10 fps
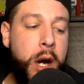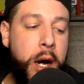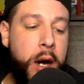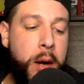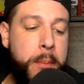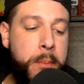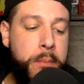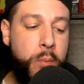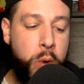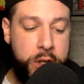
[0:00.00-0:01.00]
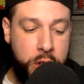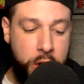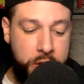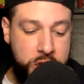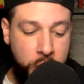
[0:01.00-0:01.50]
When
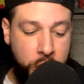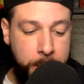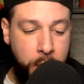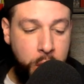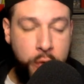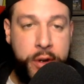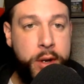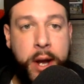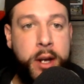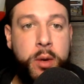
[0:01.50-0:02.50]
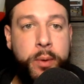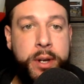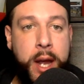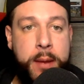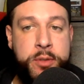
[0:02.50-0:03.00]
you're turning the ball over, you're not going to
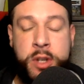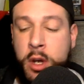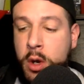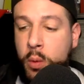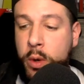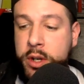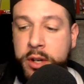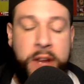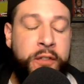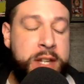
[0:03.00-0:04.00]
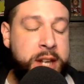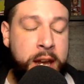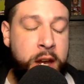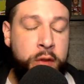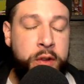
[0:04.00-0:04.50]
win games. When your defense
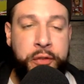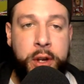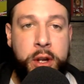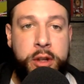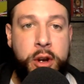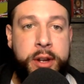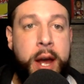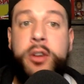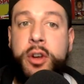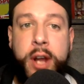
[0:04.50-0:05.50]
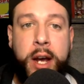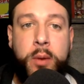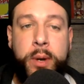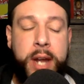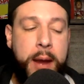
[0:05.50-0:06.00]
can't get off the field on third down, you're not going
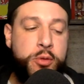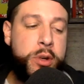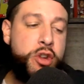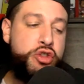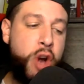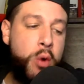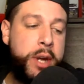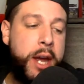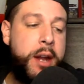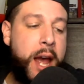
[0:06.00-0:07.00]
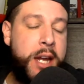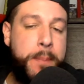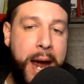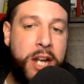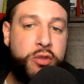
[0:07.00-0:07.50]
to win games. When you don't get any
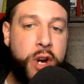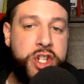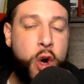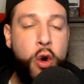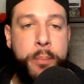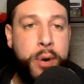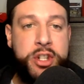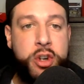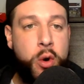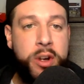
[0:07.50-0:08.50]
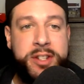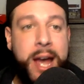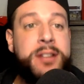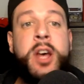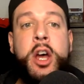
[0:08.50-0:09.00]
pass rush or pressure or
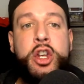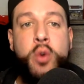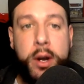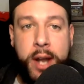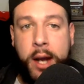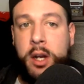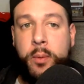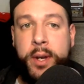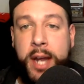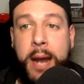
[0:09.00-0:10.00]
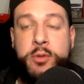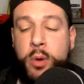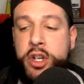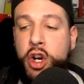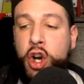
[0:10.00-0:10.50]
sacks, you are not going to win games.
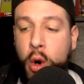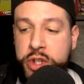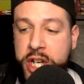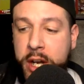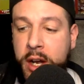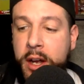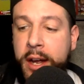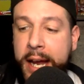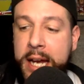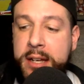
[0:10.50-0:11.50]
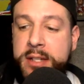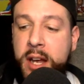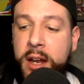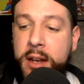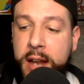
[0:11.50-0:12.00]
When your coaching is
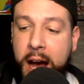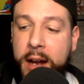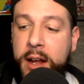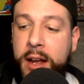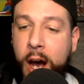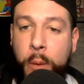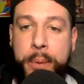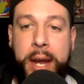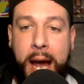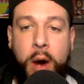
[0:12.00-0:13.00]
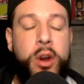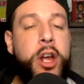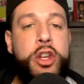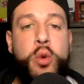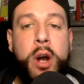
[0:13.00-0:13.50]
not helping out,
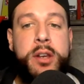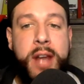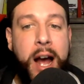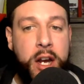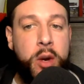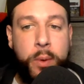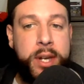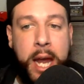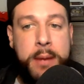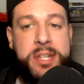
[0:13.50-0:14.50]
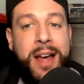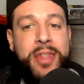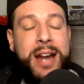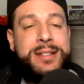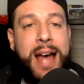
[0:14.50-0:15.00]
you are not going to win games.
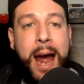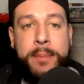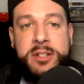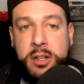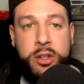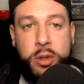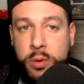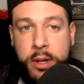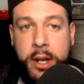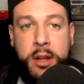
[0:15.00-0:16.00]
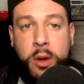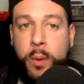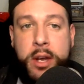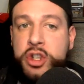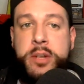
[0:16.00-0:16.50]
That is absolutely the
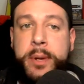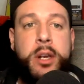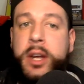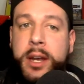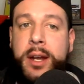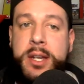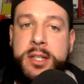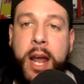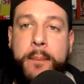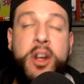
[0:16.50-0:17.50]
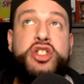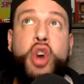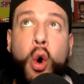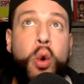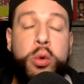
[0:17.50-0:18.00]
way you should be looking at this game. The
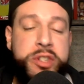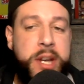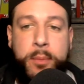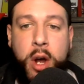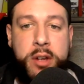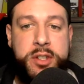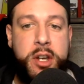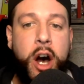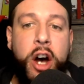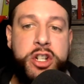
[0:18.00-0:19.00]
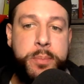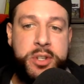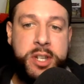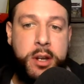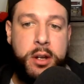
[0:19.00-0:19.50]
total team loss,
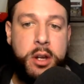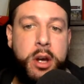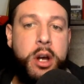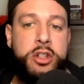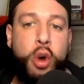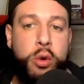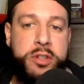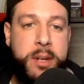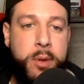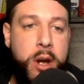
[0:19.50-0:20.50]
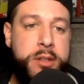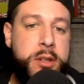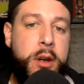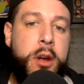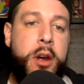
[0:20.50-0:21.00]
100%. Total team
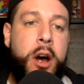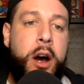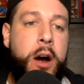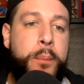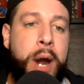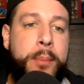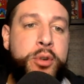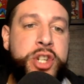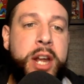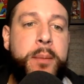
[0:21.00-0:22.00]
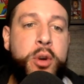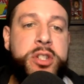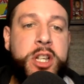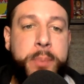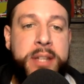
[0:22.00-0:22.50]
loss. Brian Boucher, the
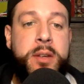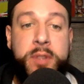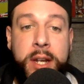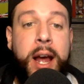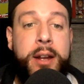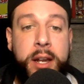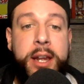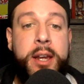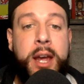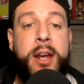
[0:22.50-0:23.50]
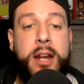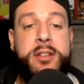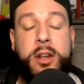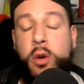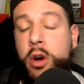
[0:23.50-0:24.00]
most expensive D line in the league, can't get
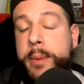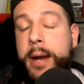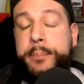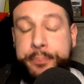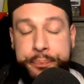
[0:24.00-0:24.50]
to the quarterback.